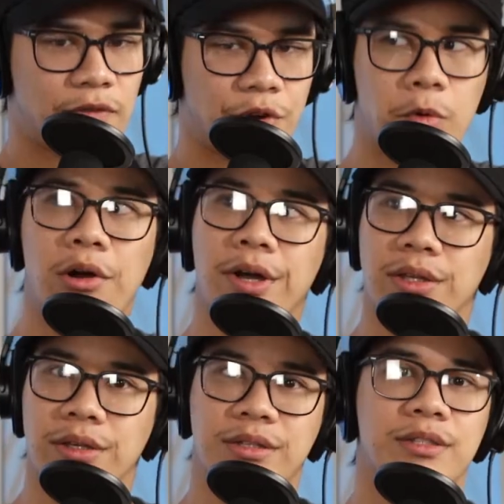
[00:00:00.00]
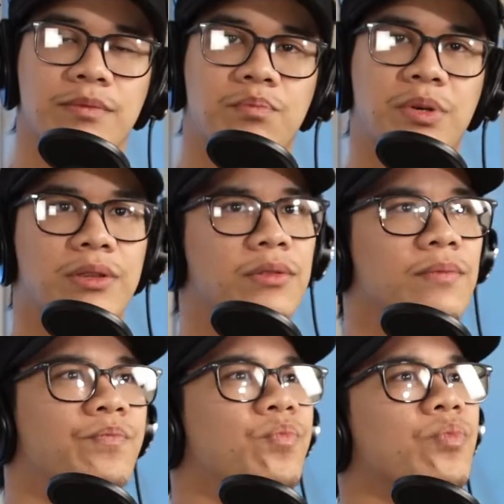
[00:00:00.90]
very well, at least. But
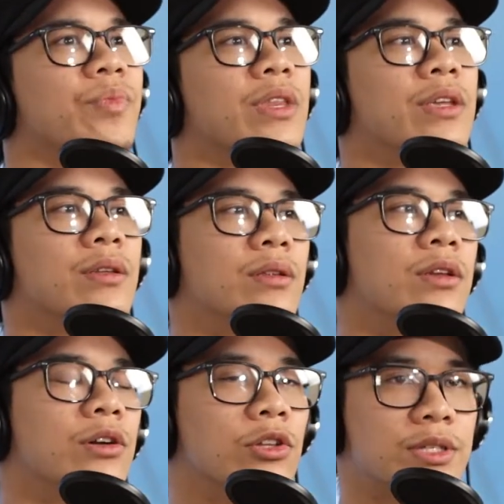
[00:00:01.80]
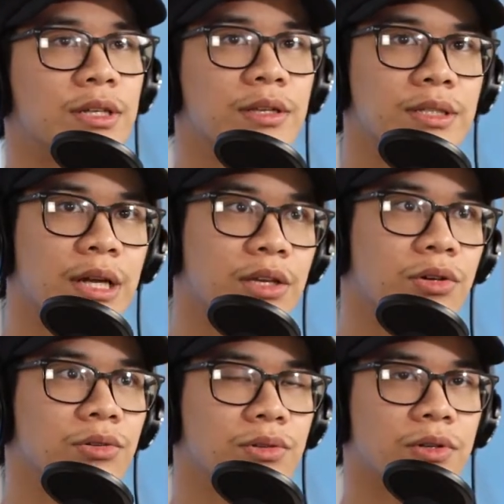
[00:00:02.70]
you see things like
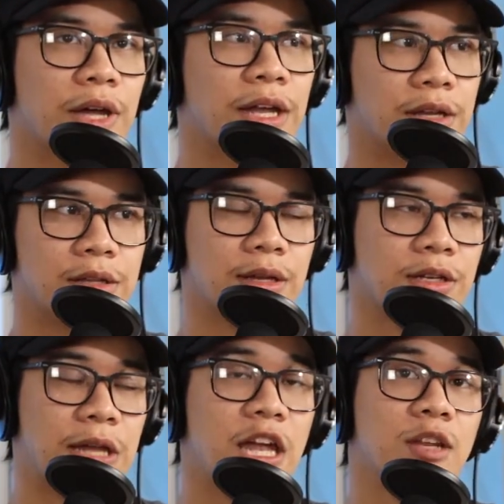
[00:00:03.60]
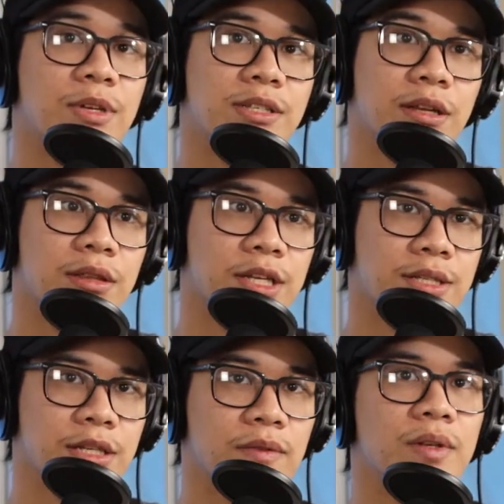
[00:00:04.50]
Kyoto Annie, like animes like
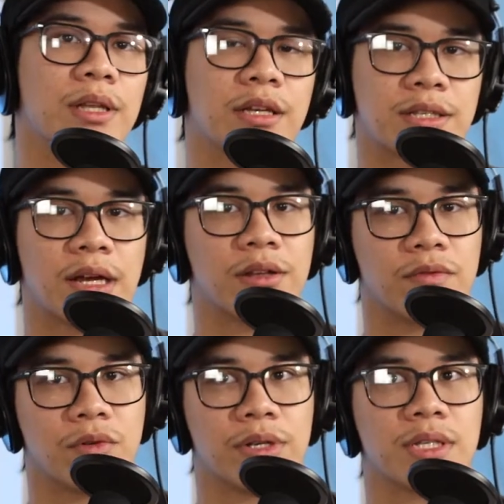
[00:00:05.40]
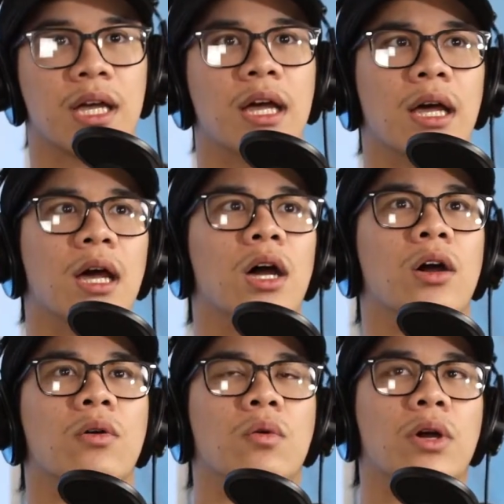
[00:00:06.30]
this, even like Silent Voice,
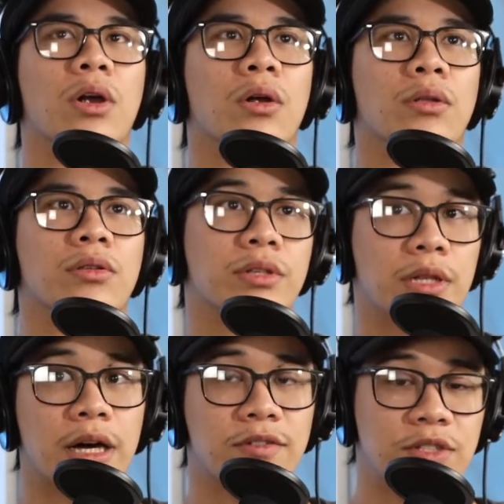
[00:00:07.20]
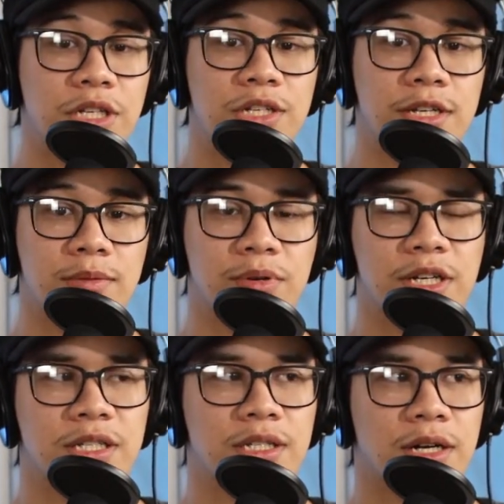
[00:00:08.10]
where there's a lot of CG, but
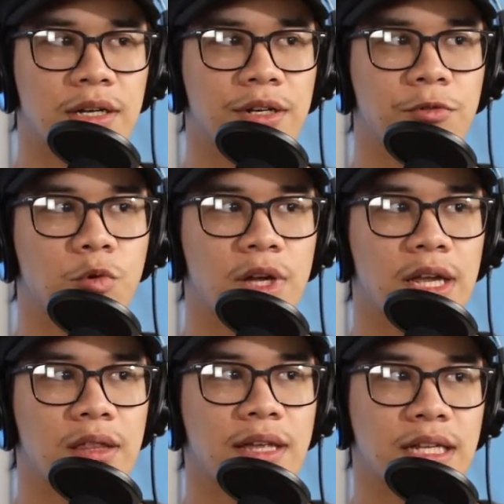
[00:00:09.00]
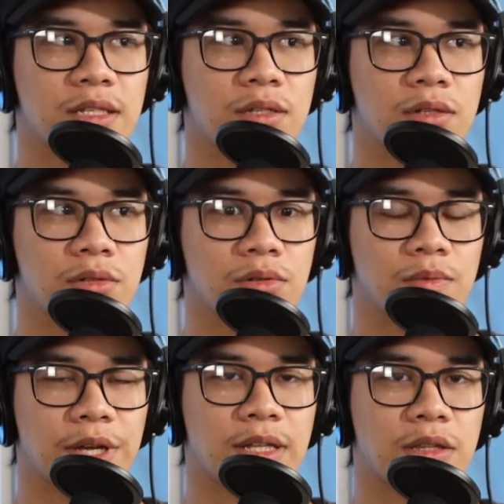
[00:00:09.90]
it's done in a way that's
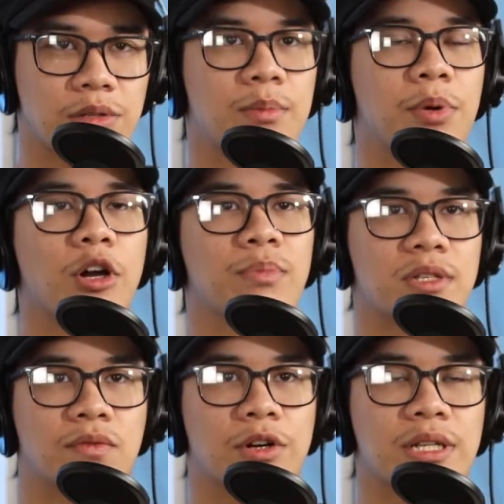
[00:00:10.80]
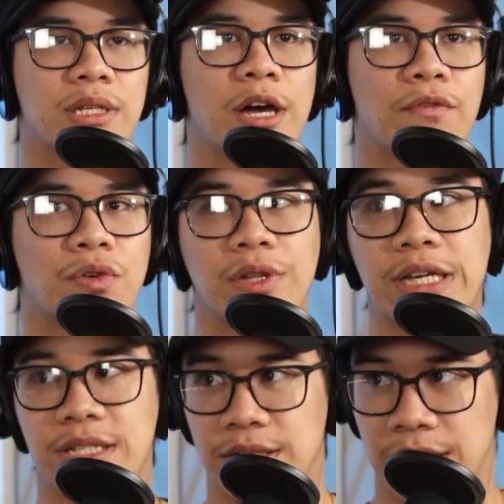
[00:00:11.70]
there's a purpose for it. It's not for
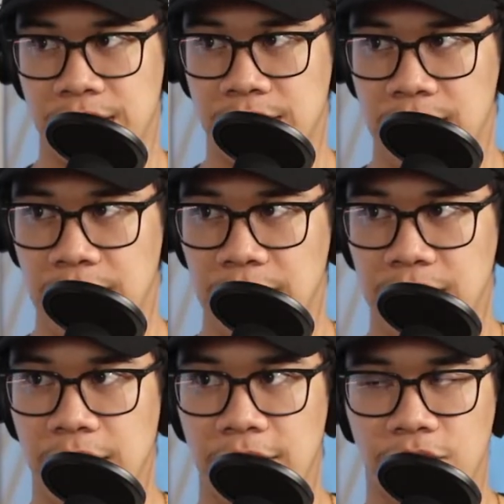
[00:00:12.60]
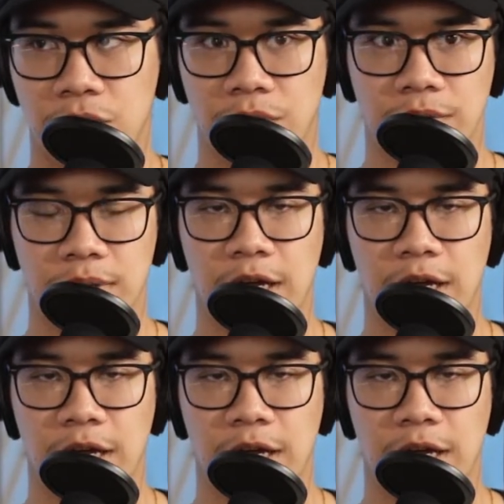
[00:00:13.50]
laziness. It's not for